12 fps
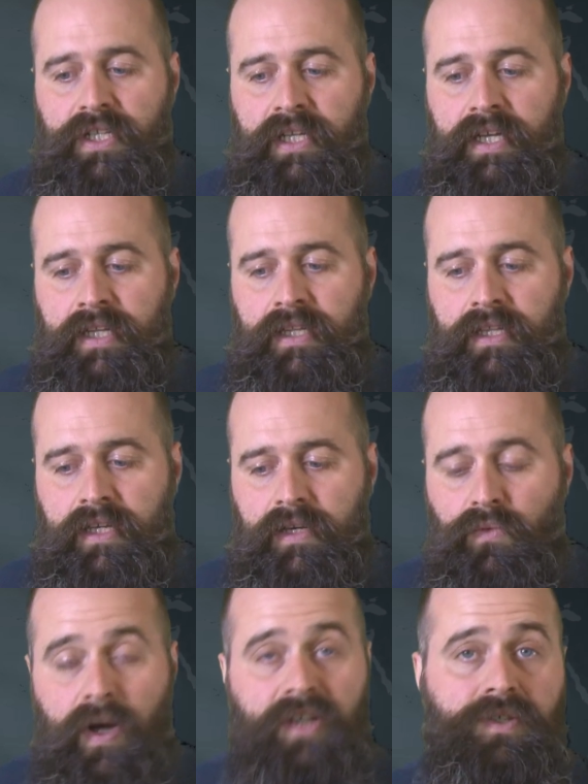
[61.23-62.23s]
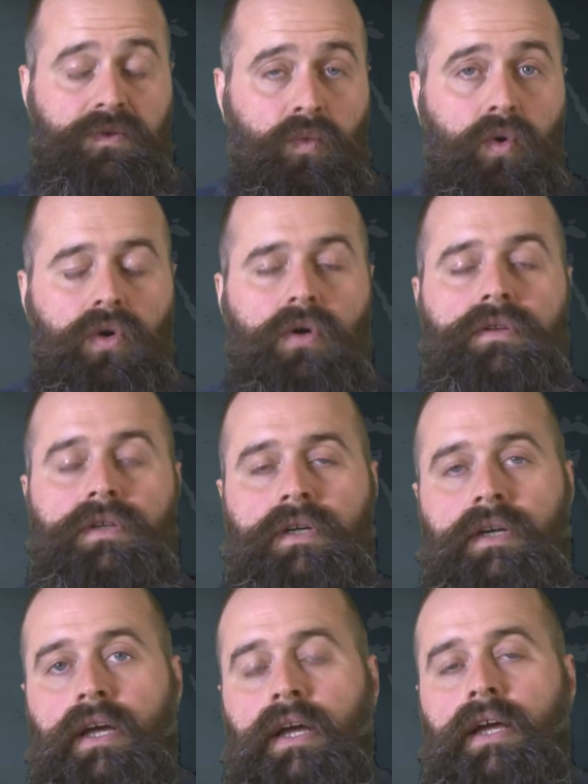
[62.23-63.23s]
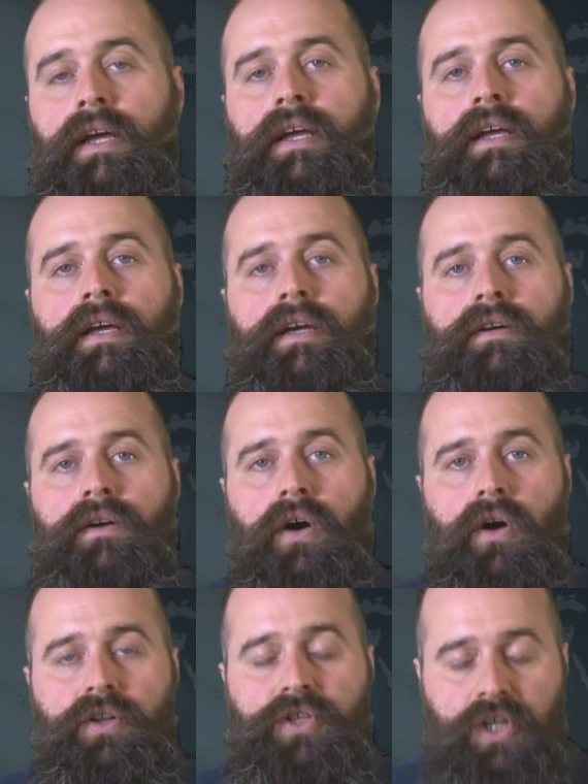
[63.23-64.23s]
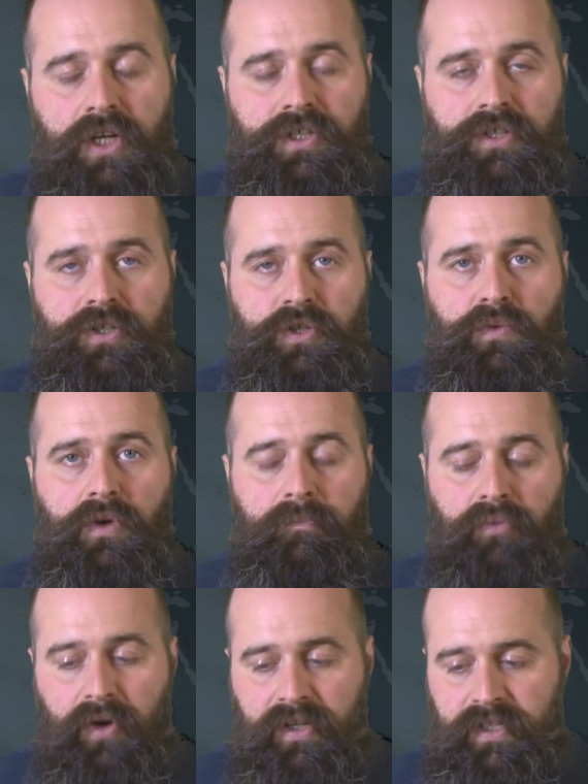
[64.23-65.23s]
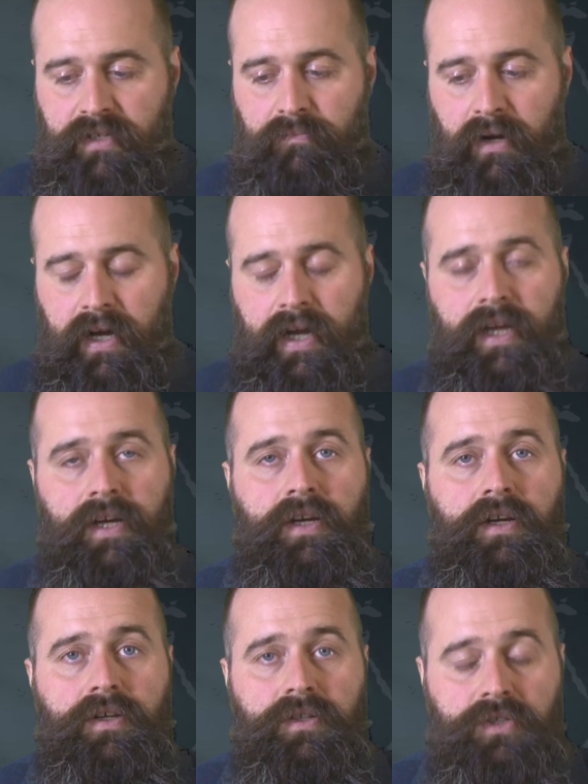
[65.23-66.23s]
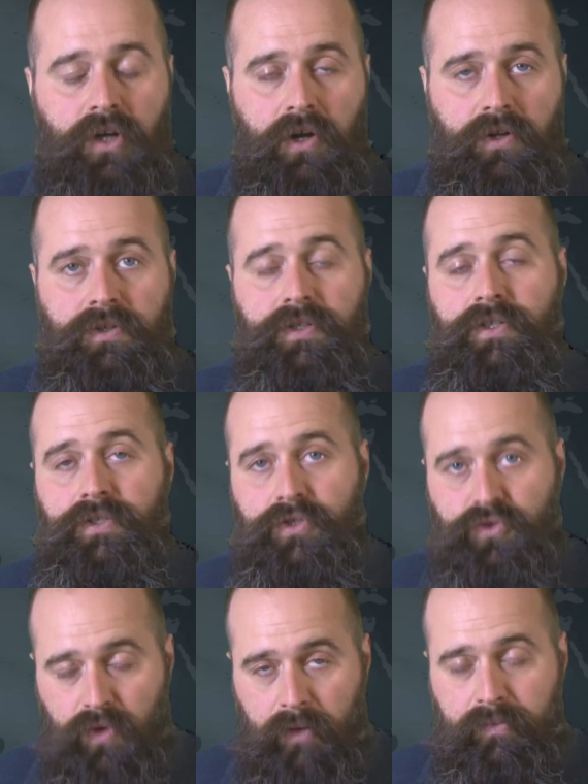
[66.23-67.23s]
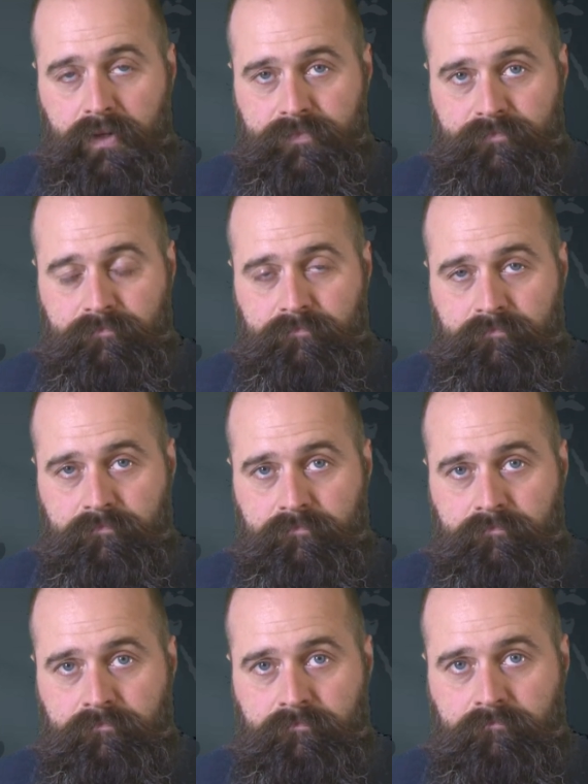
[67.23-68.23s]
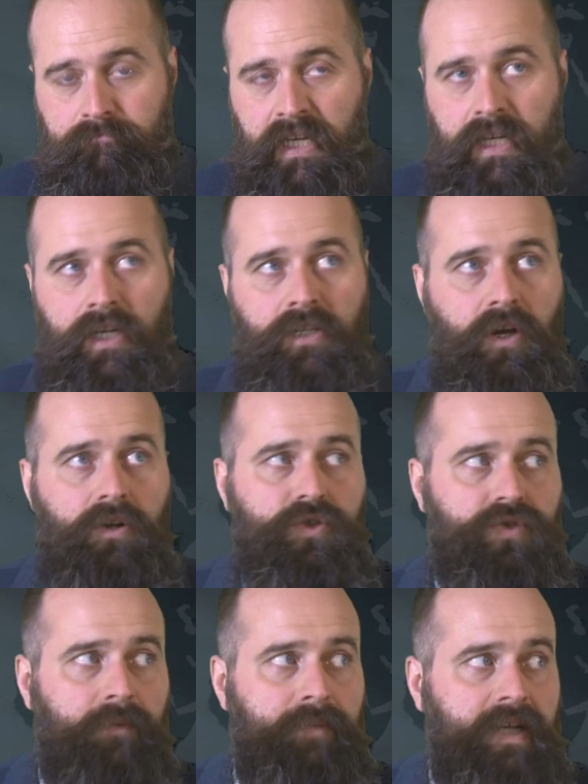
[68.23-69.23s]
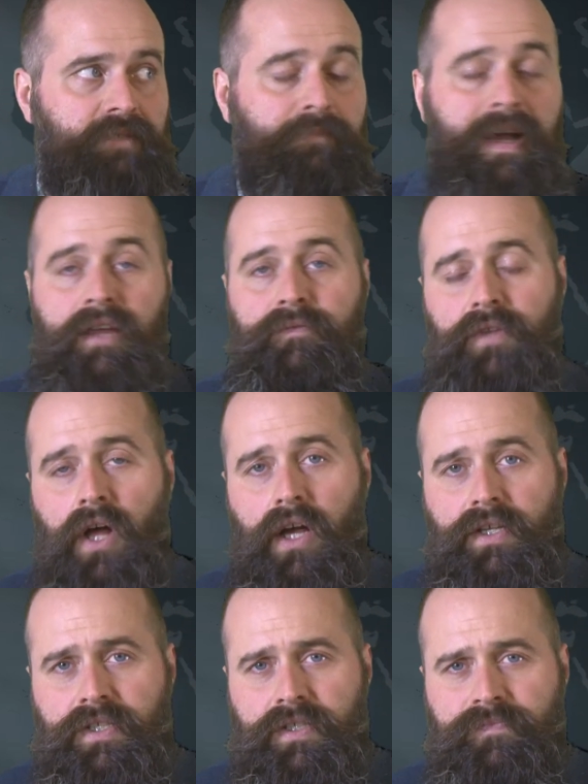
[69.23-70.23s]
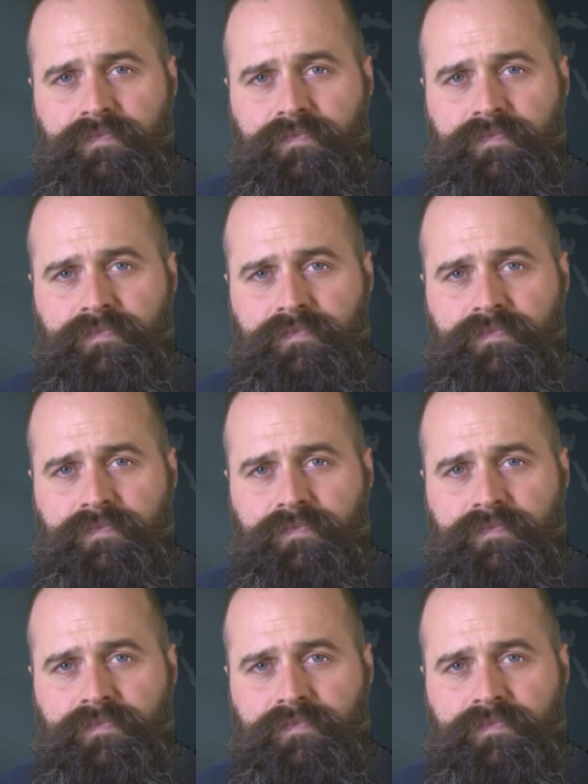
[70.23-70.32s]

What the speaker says: in the Western world are judges who were appointed by Donald Trump. Donald Trump has many flaws.